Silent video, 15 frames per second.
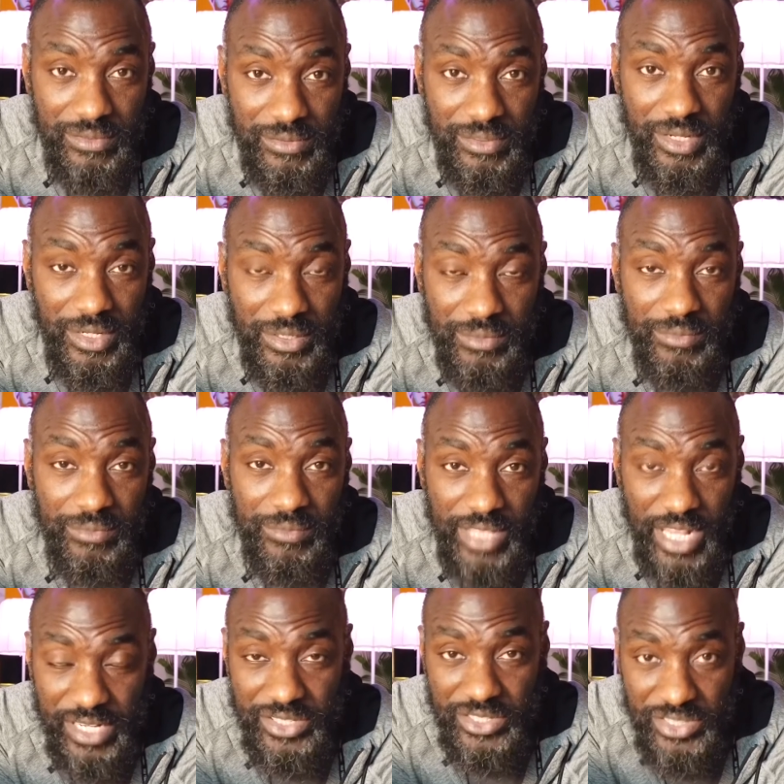you know,
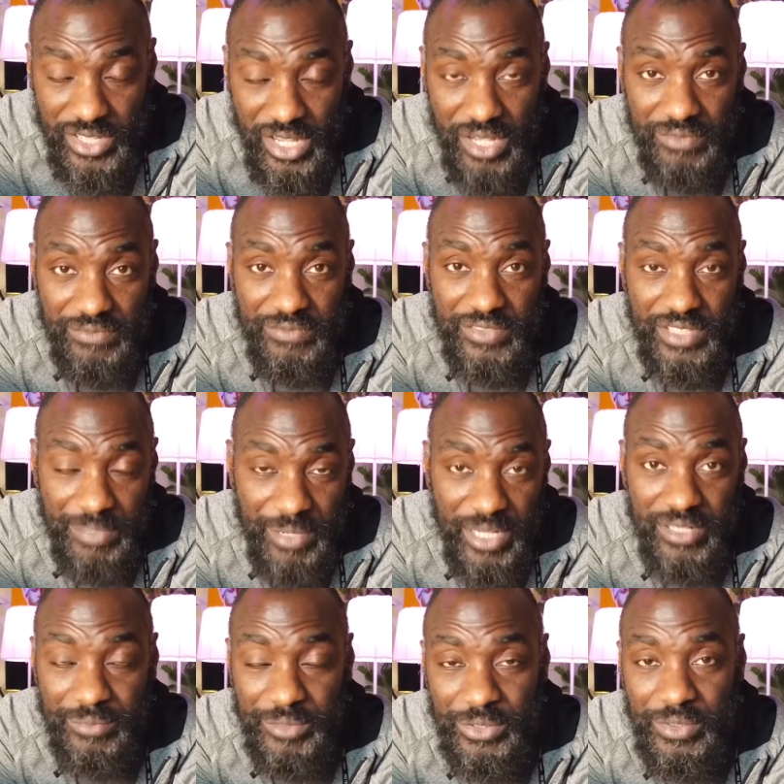that it's tough,
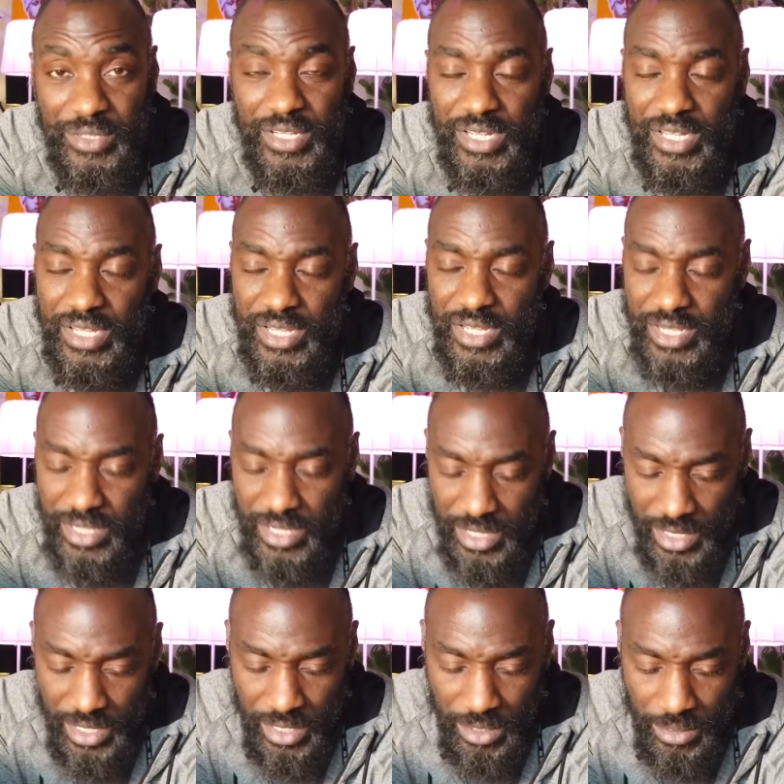dependable.
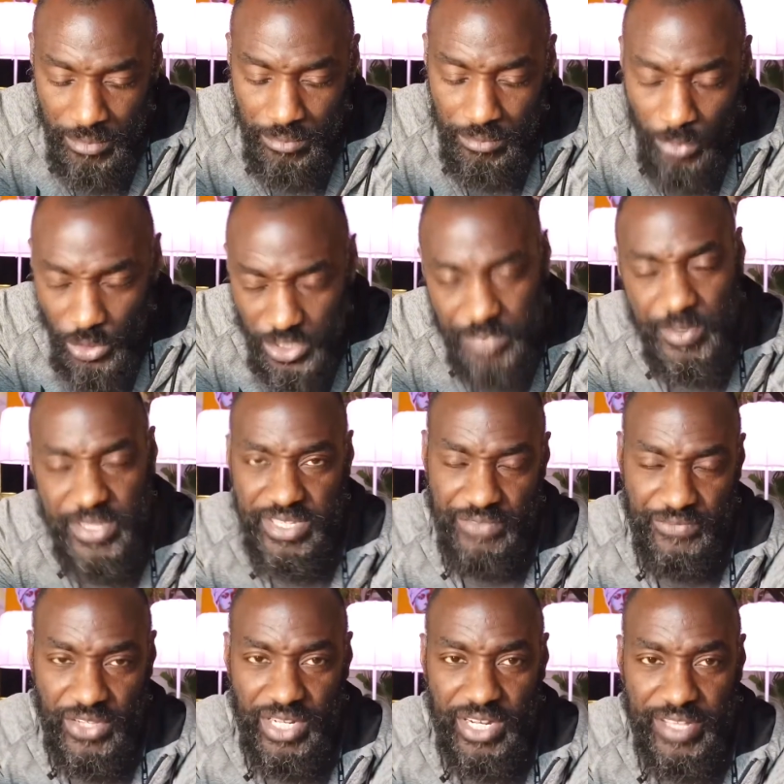More
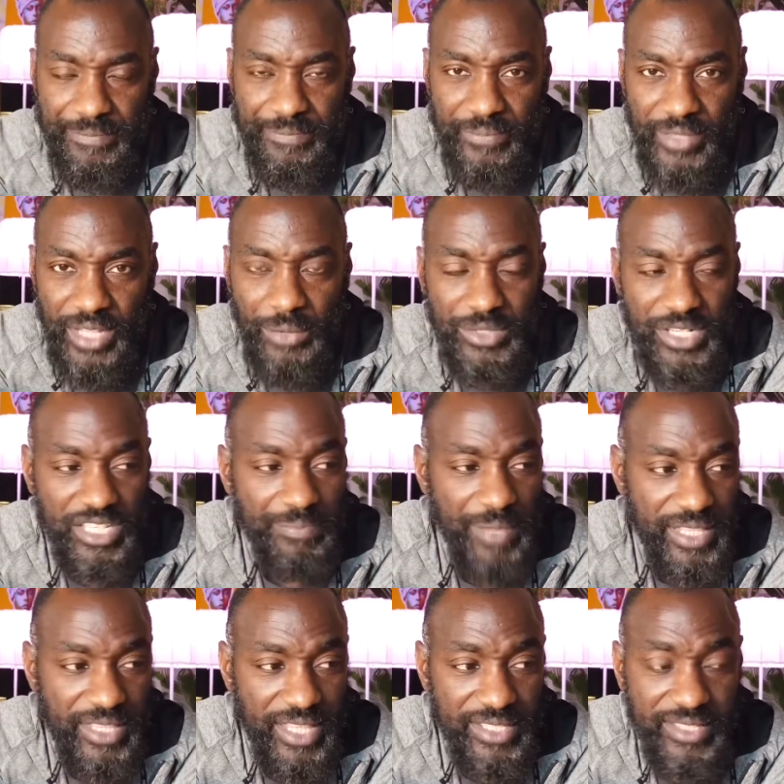specifically, I want to
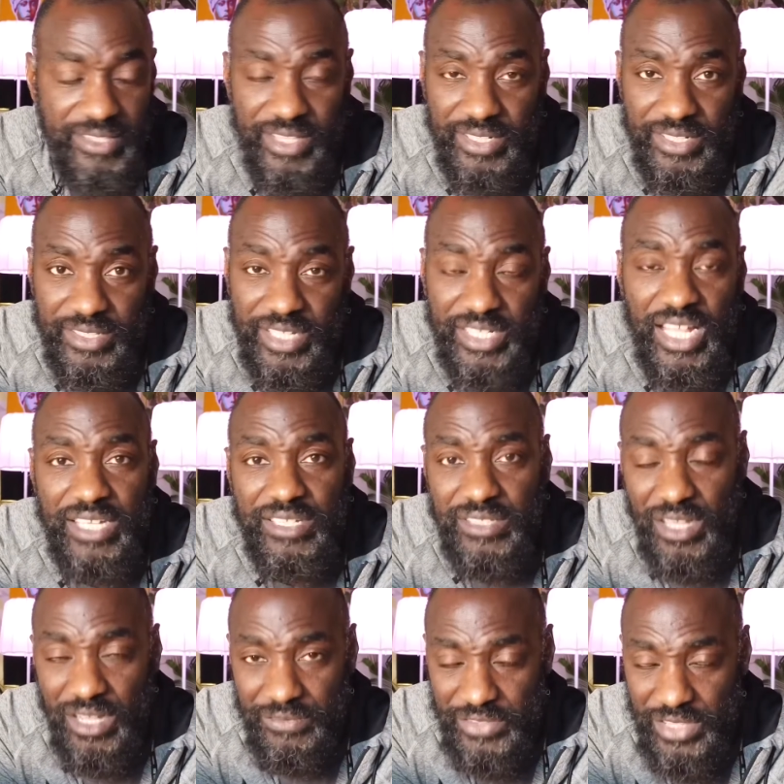spend the last
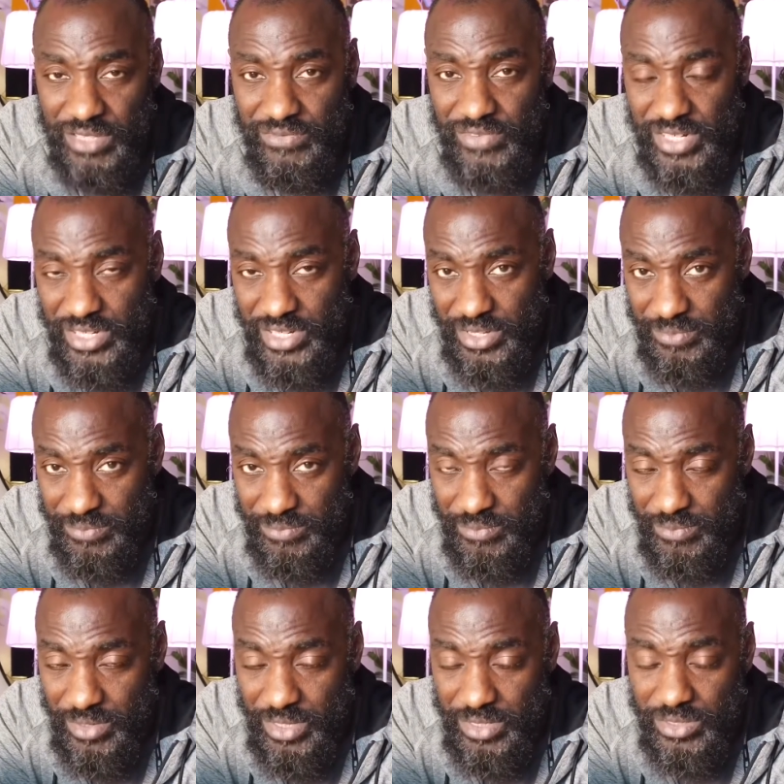half of this video
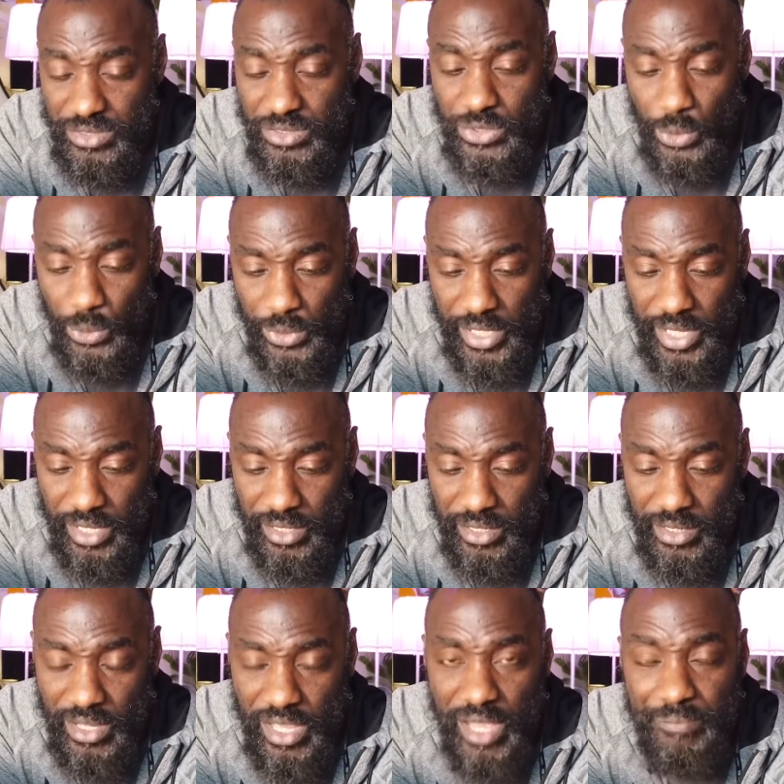talking
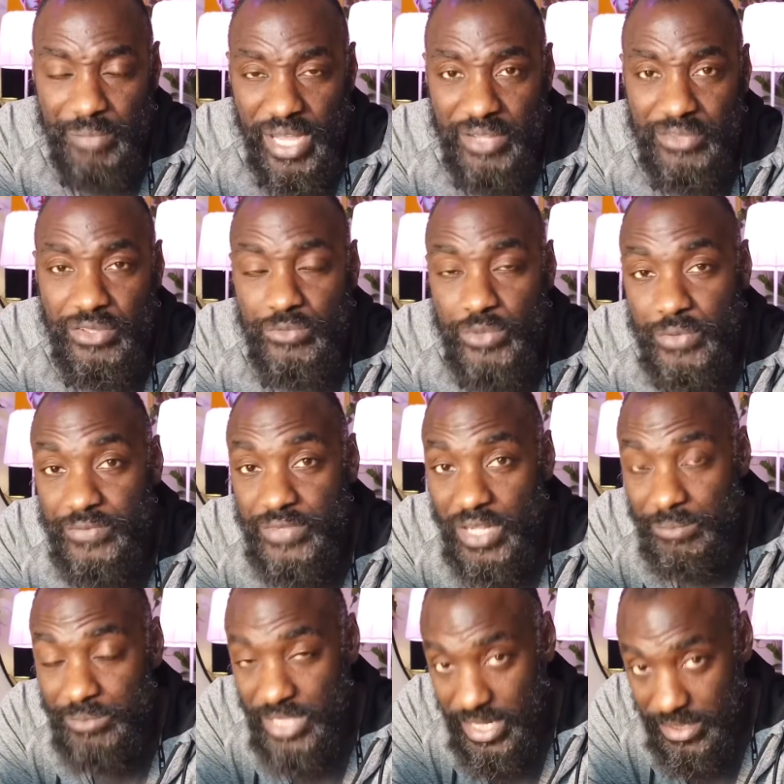about the
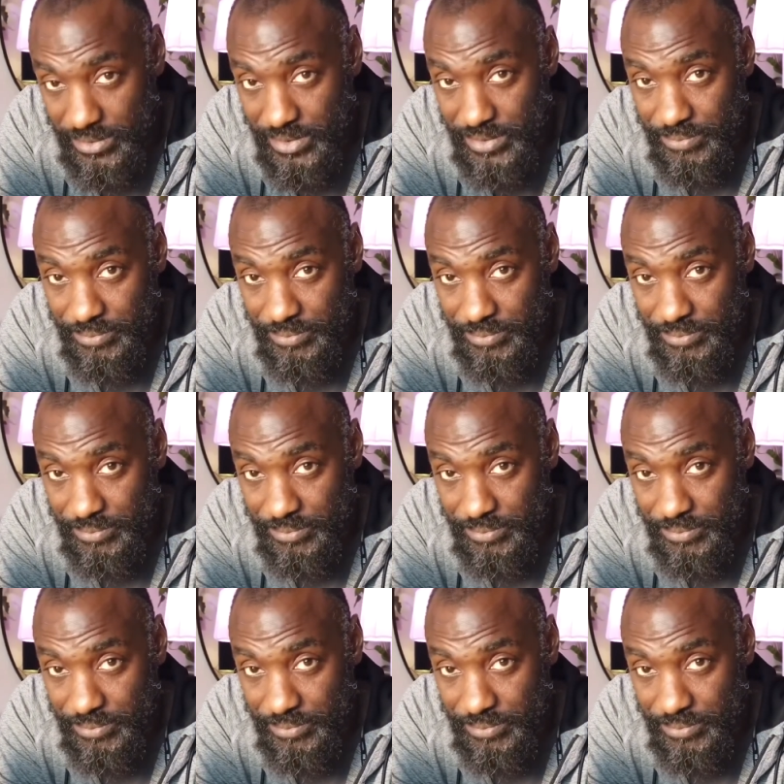rooftop tent.